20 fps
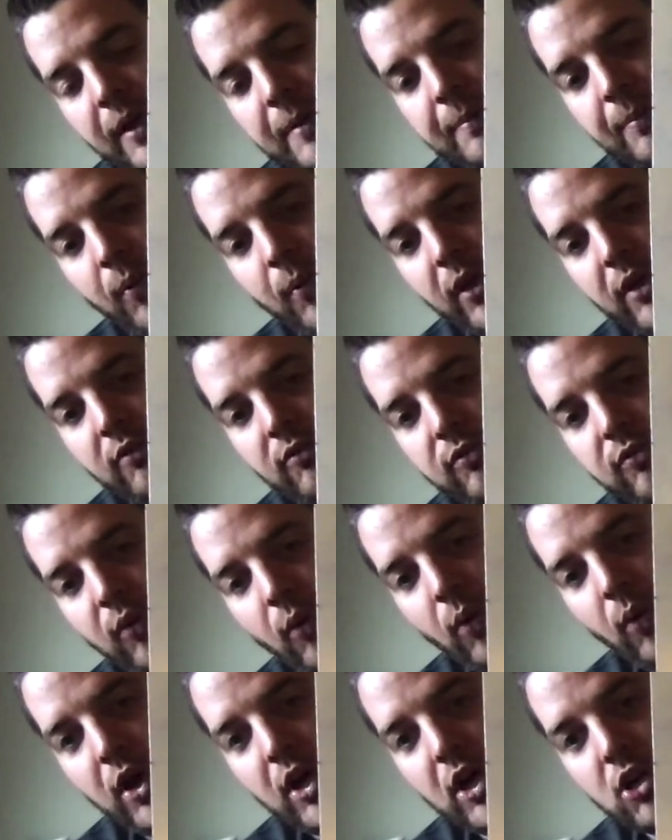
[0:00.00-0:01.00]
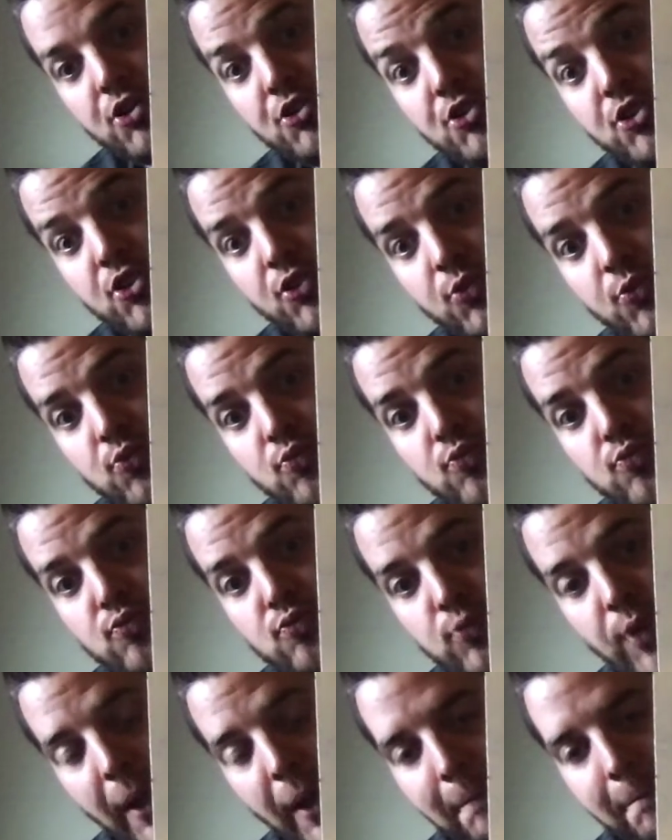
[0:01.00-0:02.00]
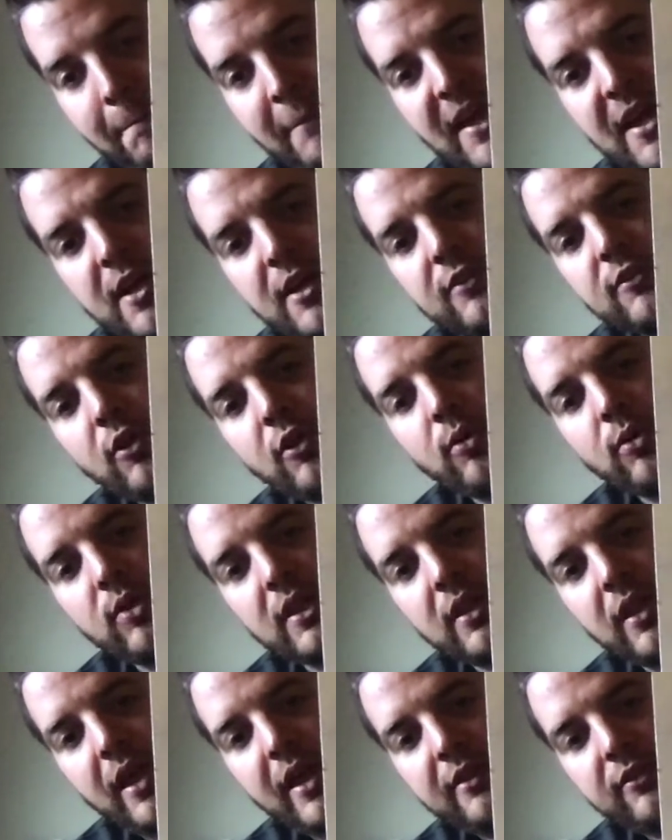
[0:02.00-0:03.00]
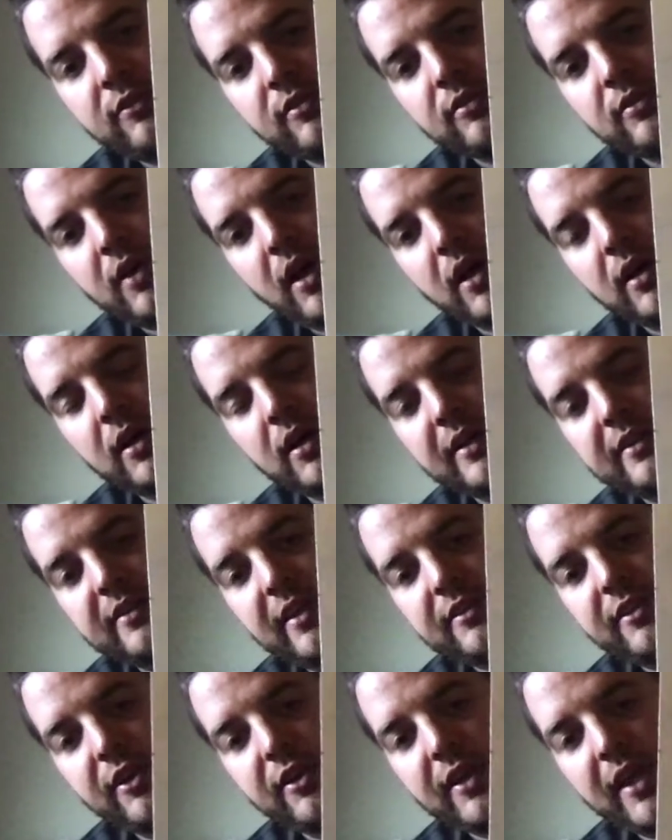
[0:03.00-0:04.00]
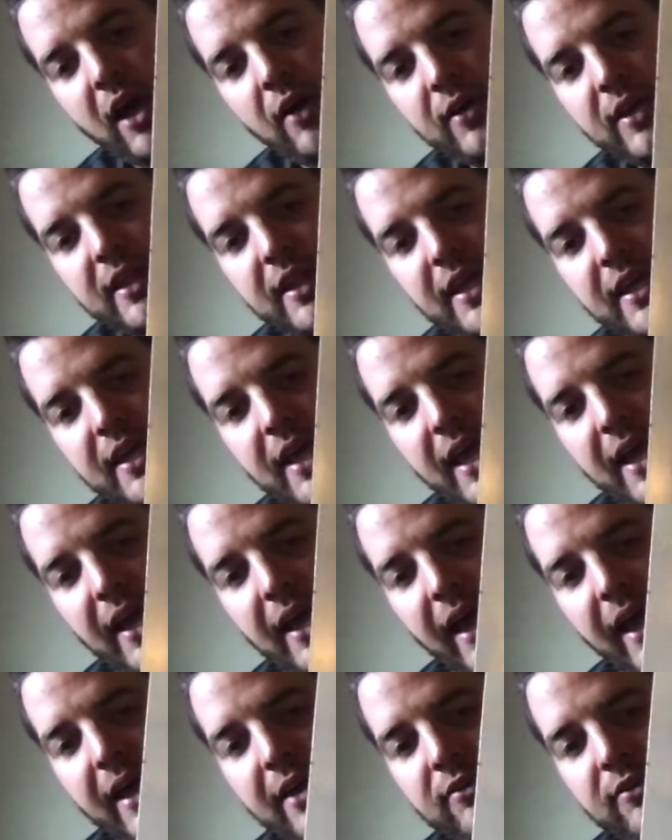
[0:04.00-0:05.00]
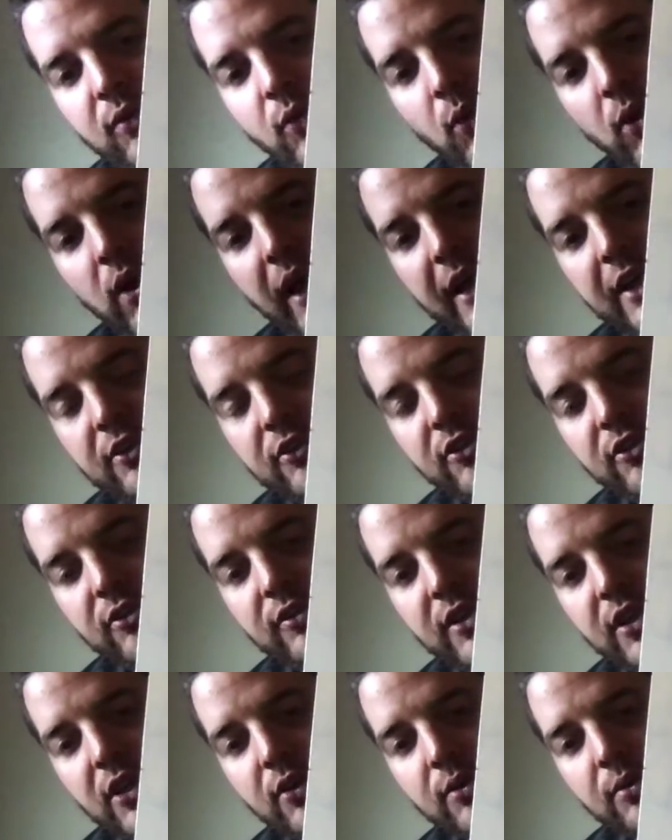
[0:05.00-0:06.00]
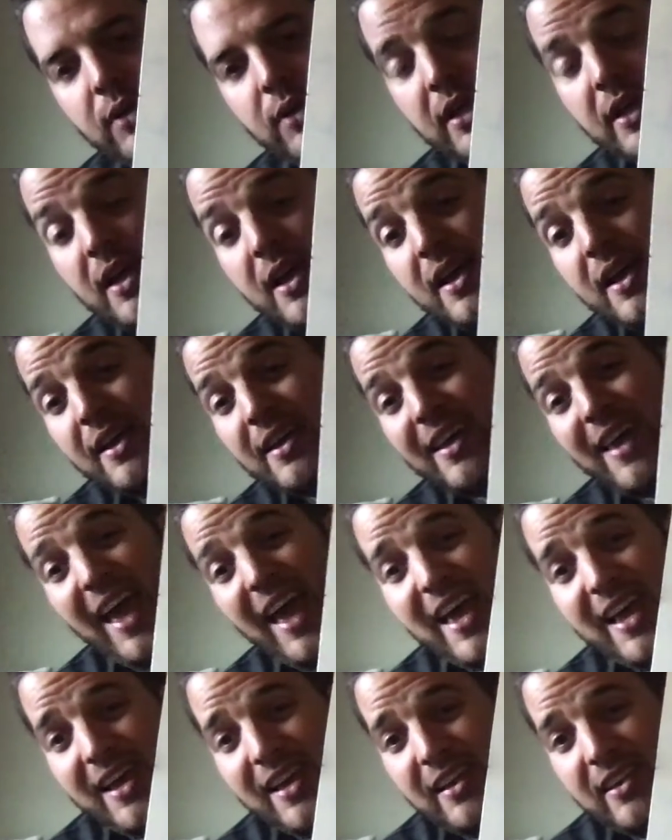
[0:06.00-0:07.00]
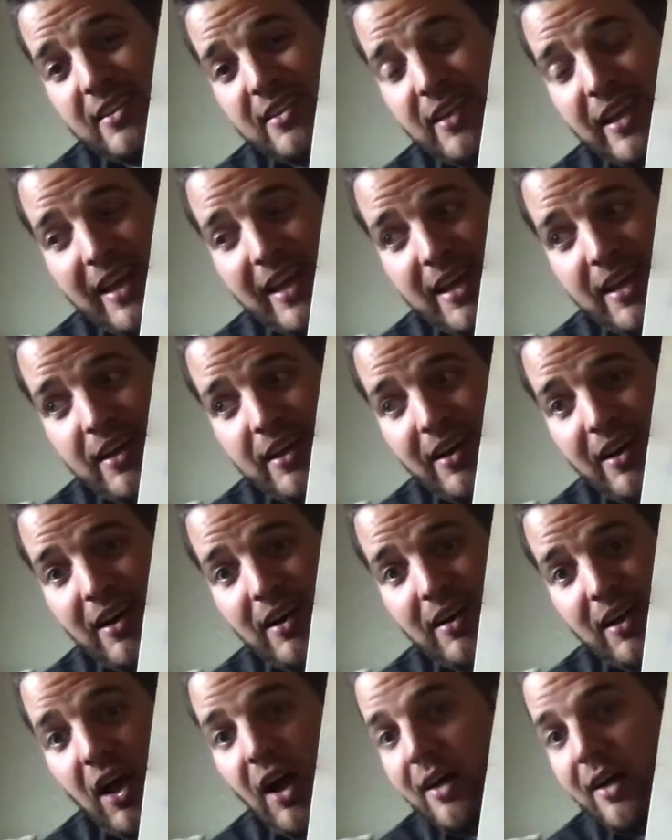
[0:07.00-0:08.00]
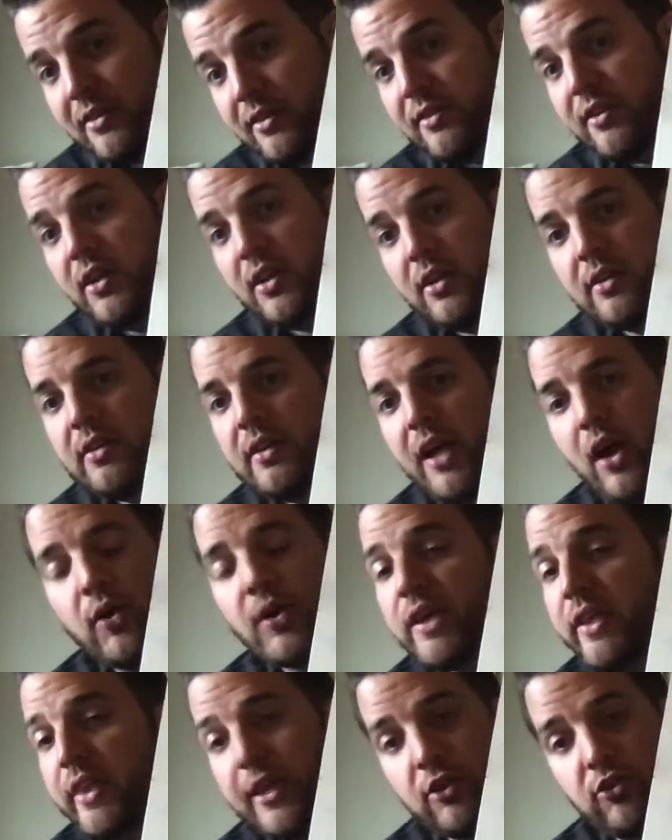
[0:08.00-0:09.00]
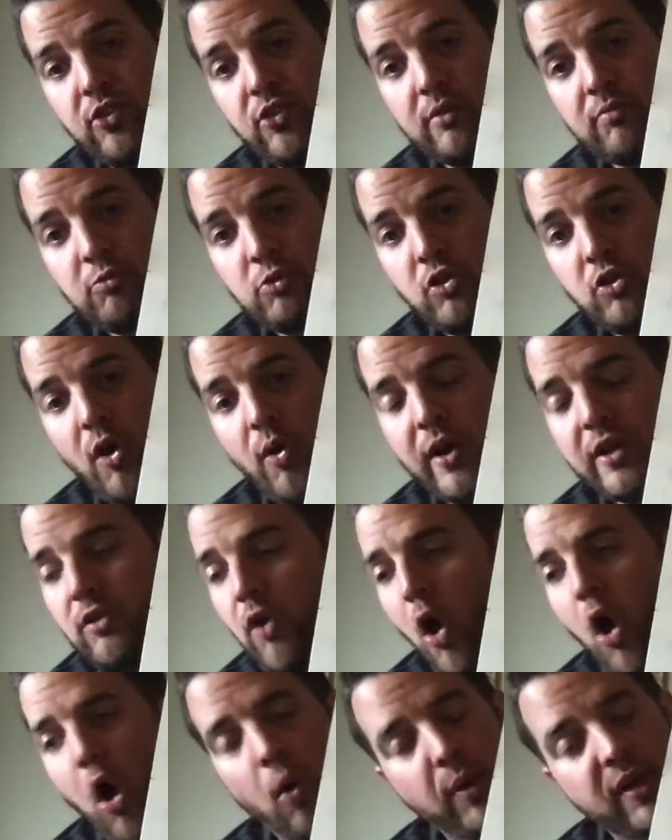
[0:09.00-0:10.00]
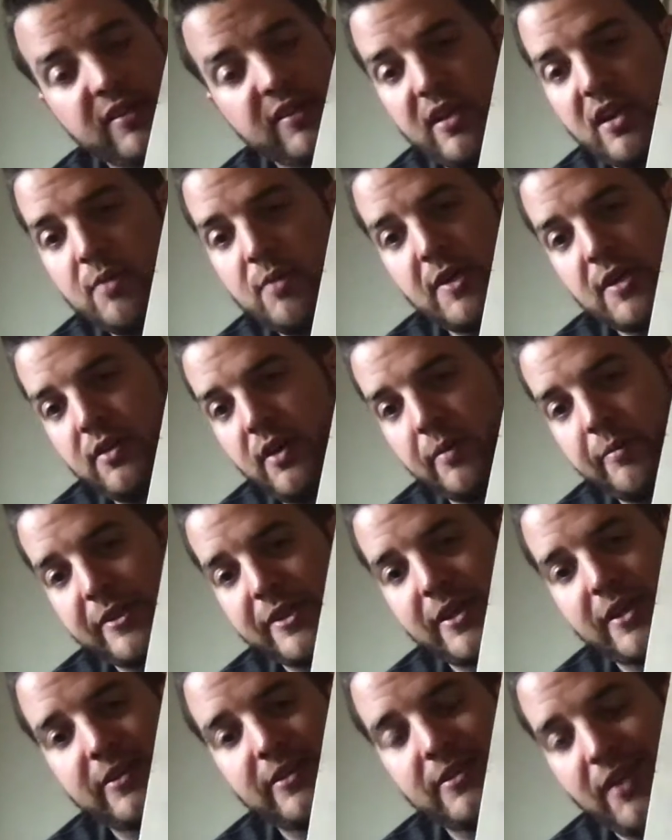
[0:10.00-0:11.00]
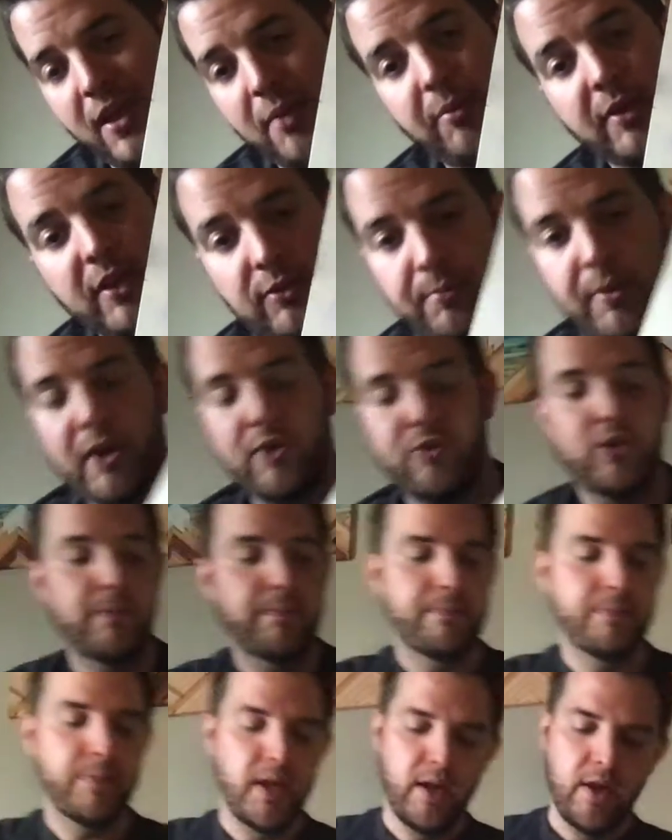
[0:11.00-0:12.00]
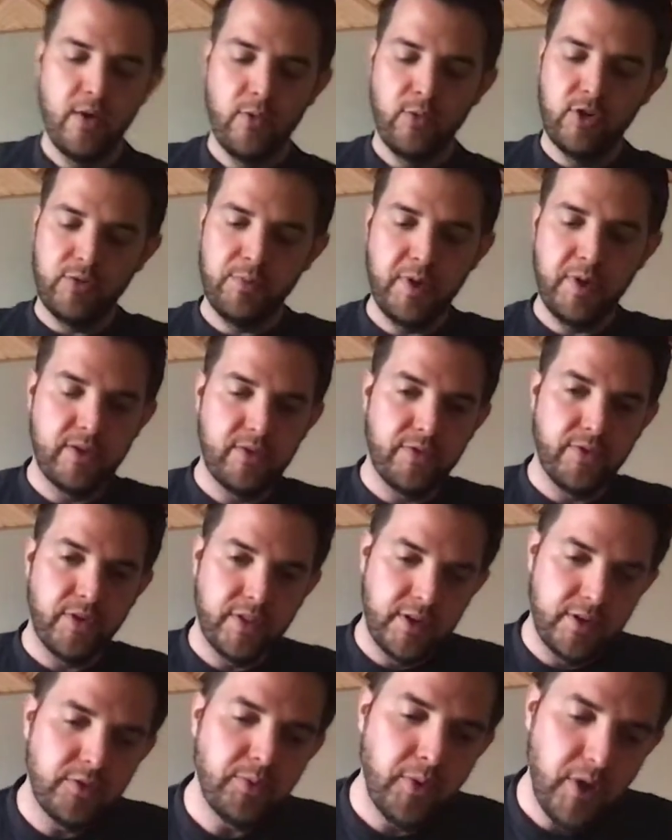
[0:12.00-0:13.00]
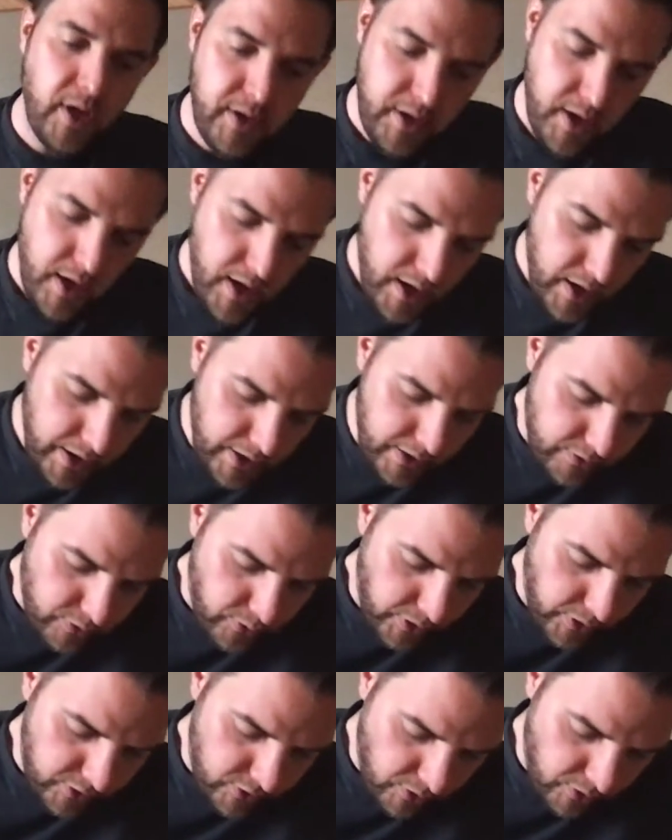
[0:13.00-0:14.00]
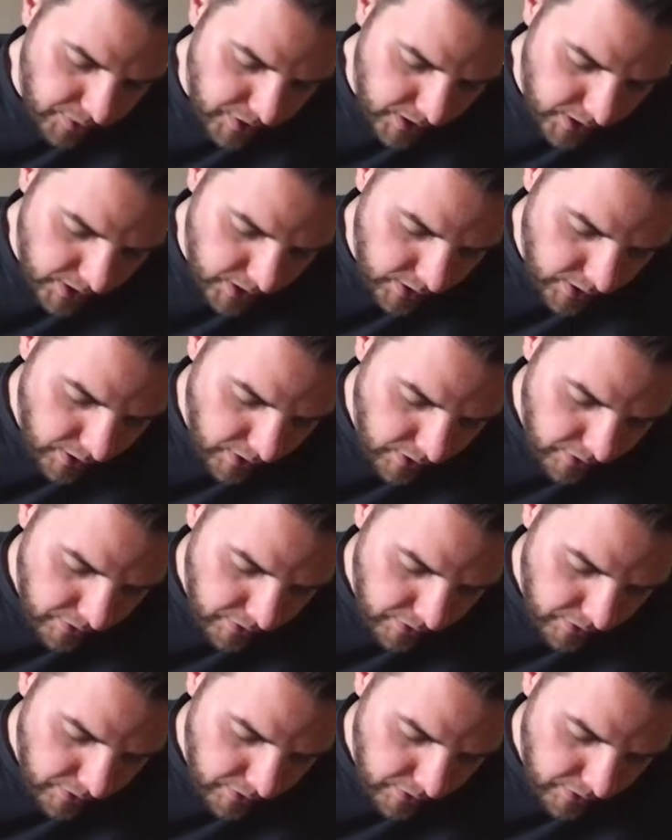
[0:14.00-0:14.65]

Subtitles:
and 0.42. Okay, so let's, it says here, calculate Ka for H2CO3. K is a constant calculation, so it's always going to be done with the same expression, which means for this one, it's going to be